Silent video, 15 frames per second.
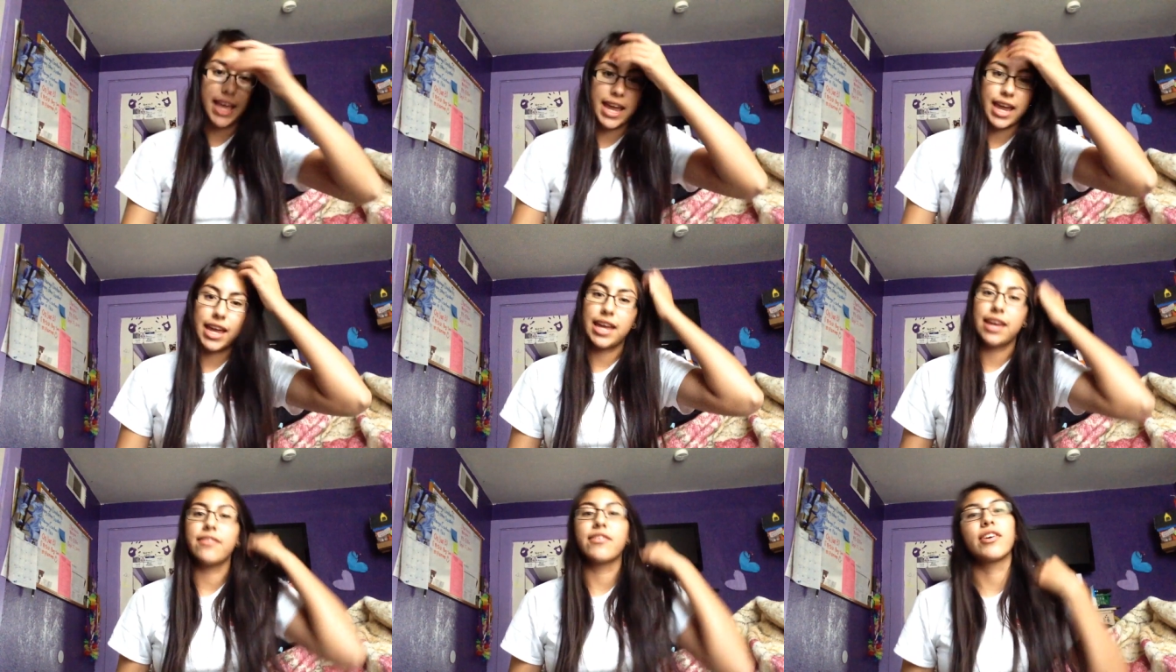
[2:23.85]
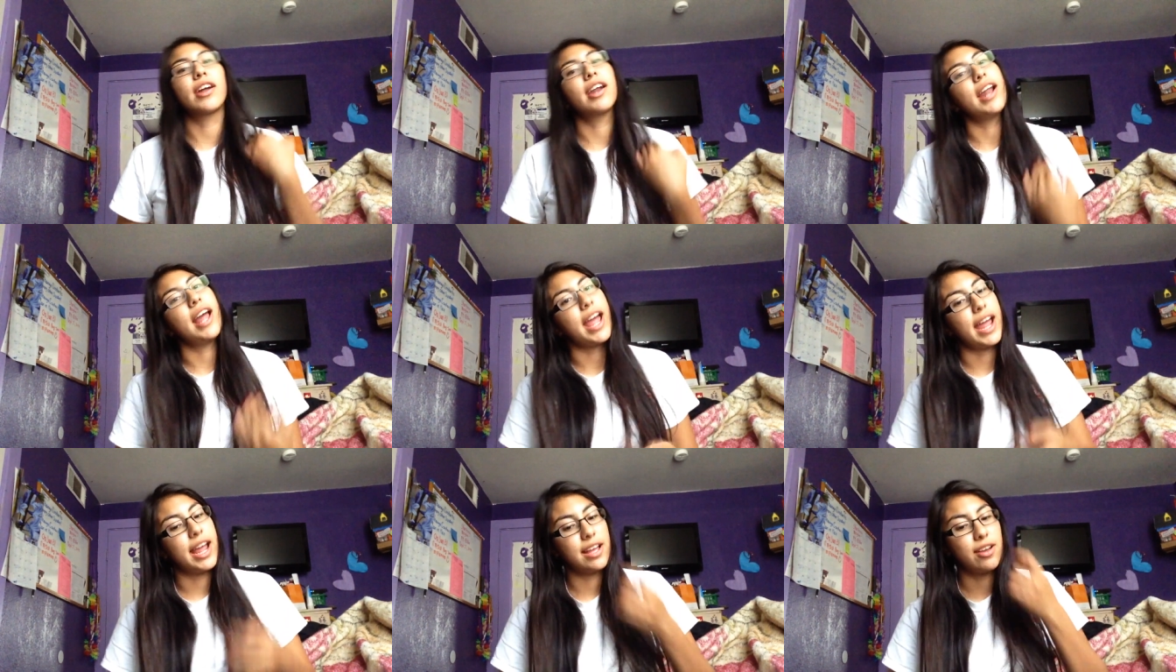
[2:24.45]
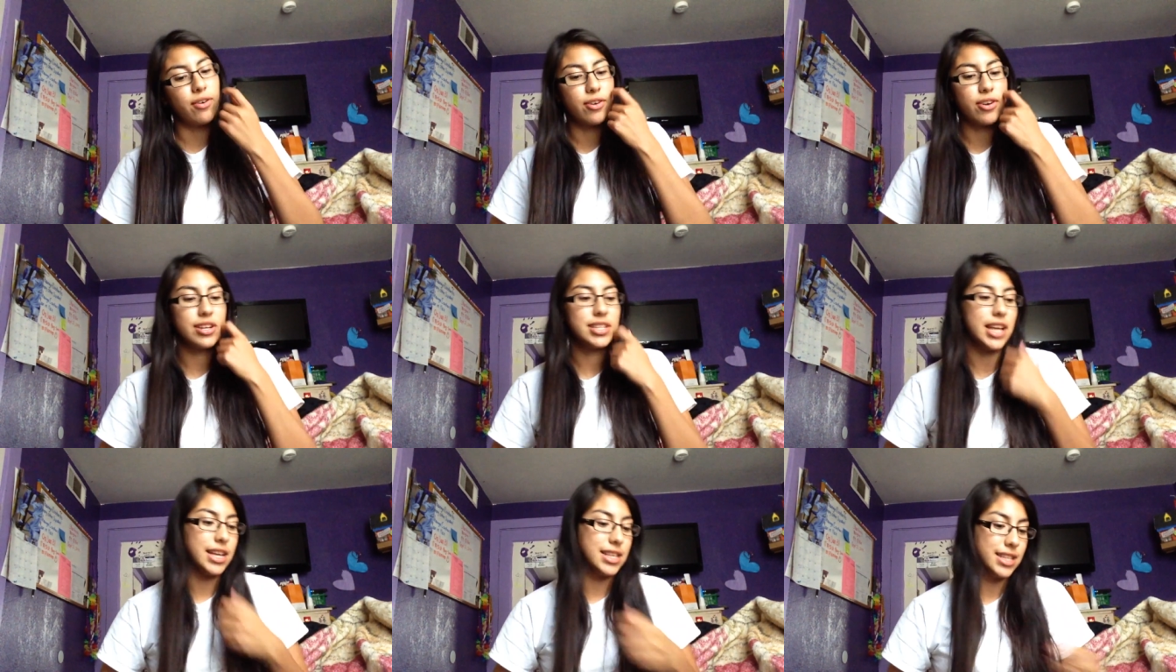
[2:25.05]
If you're an 8, order
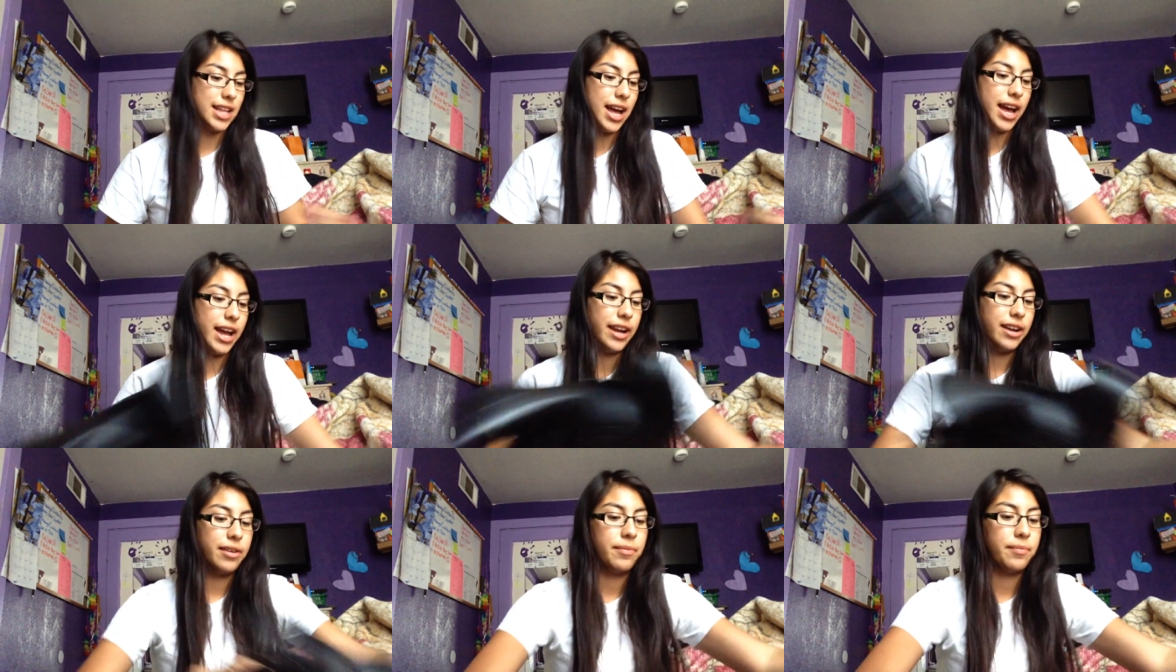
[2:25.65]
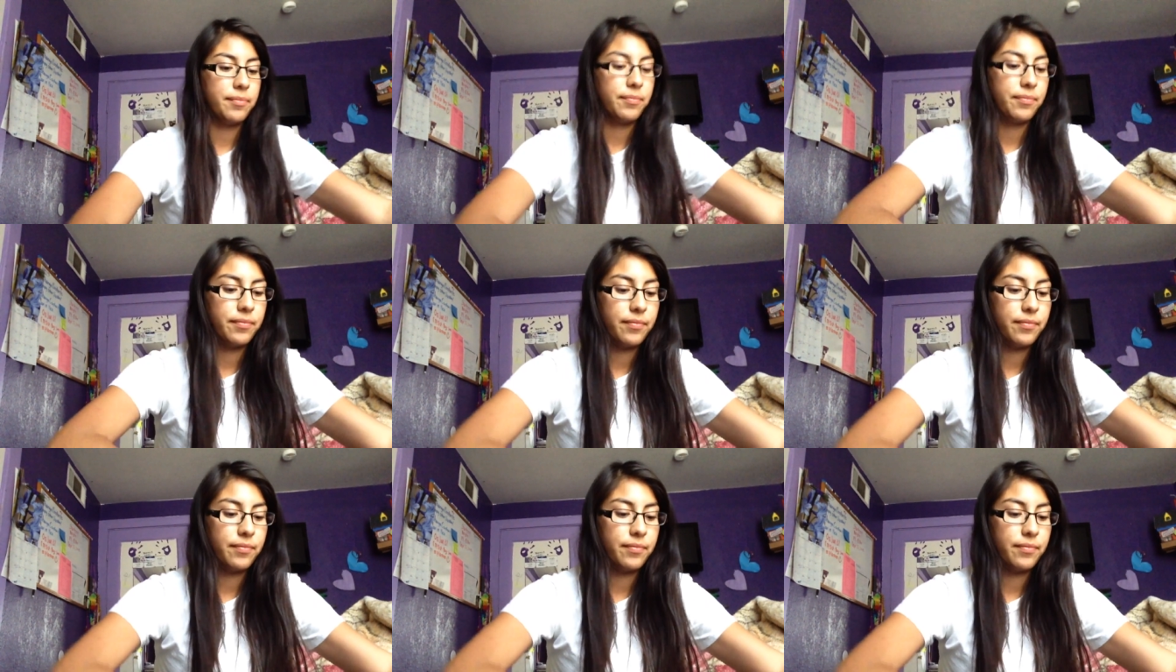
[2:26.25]
size 9.